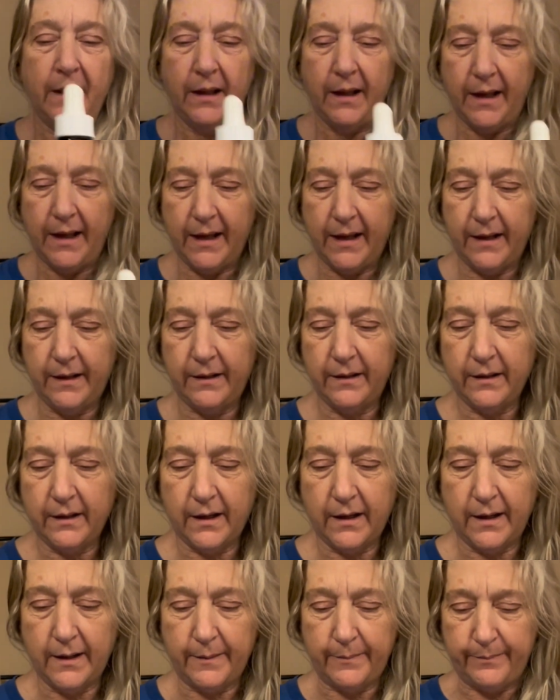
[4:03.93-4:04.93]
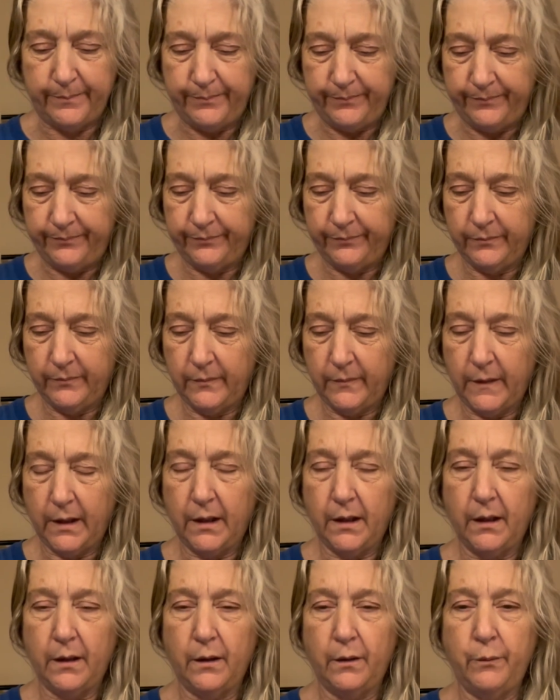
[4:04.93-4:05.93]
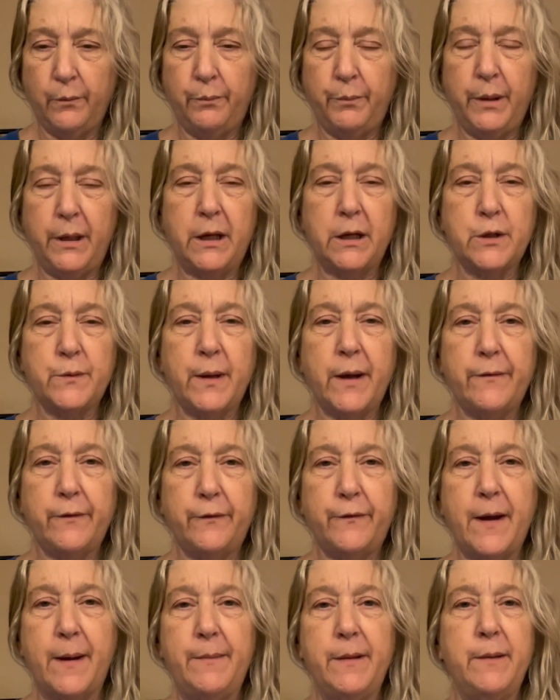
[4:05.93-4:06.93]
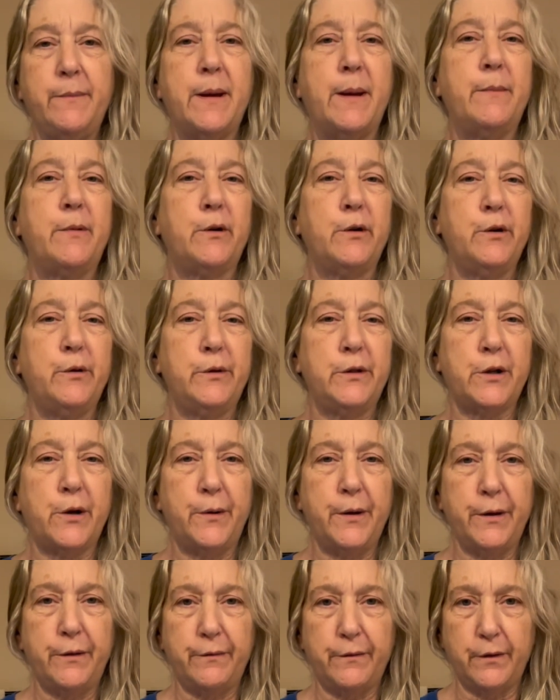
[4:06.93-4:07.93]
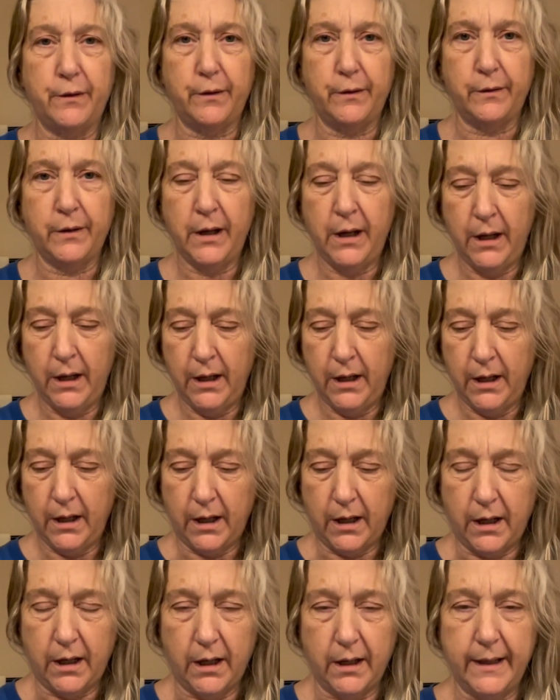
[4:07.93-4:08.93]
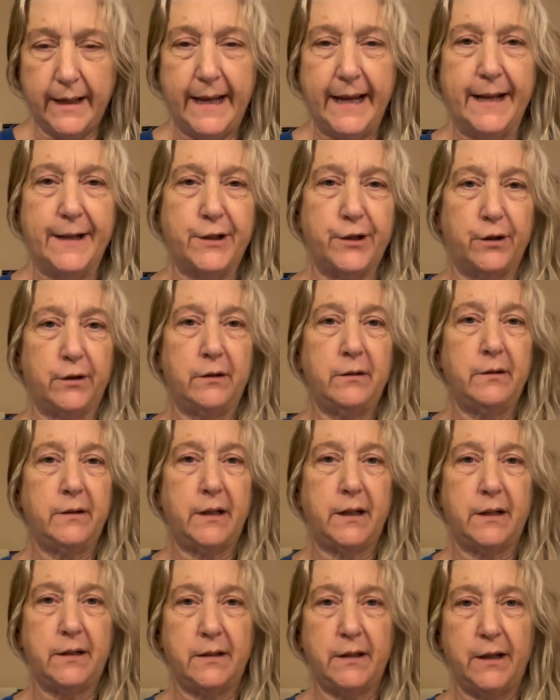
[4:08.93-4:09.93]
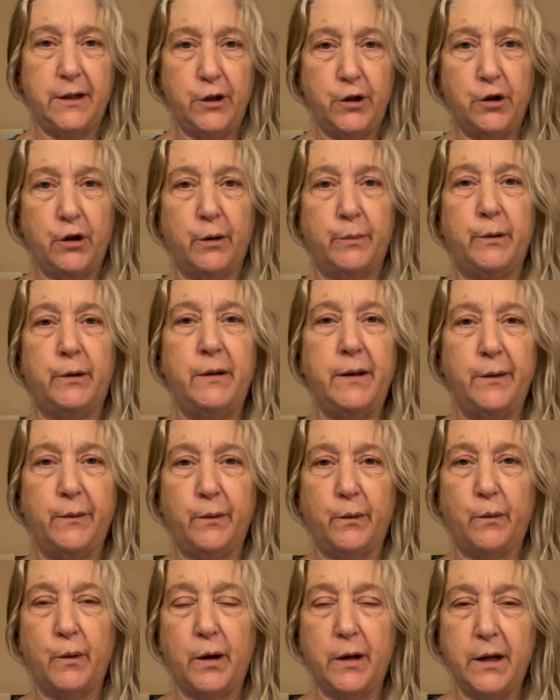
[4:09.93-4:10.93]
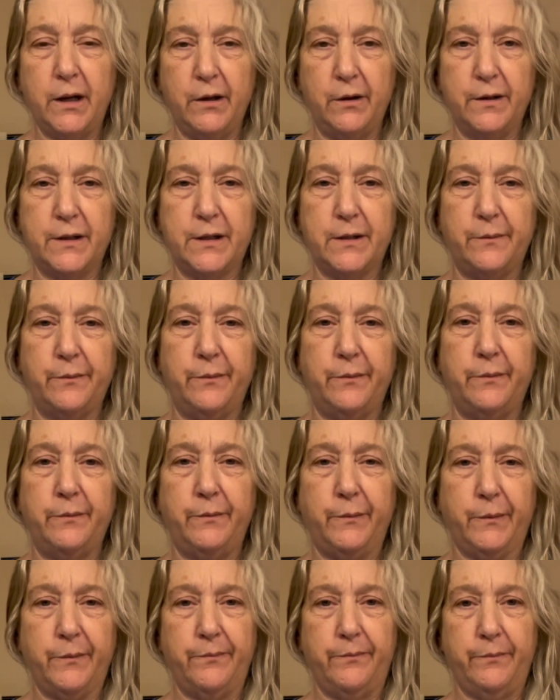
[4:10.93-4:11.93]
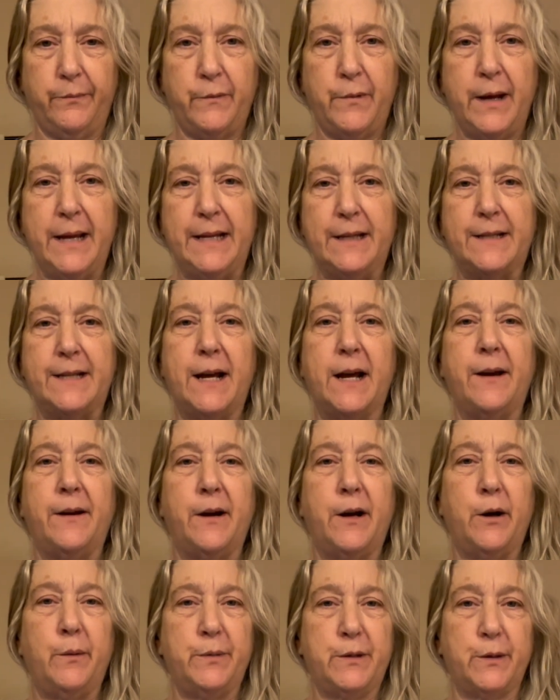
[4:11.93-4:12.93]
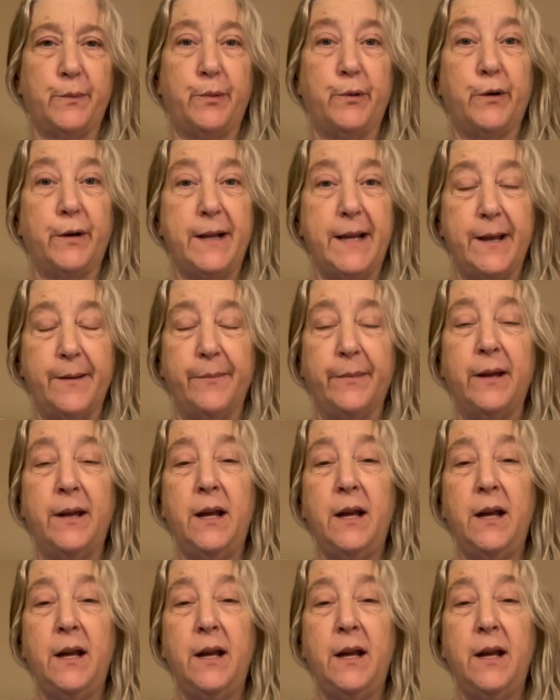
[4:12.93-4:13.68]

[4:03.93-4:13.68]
And because we have a family member who is going through cancer that's incurable, and we're working on some ways to help support him.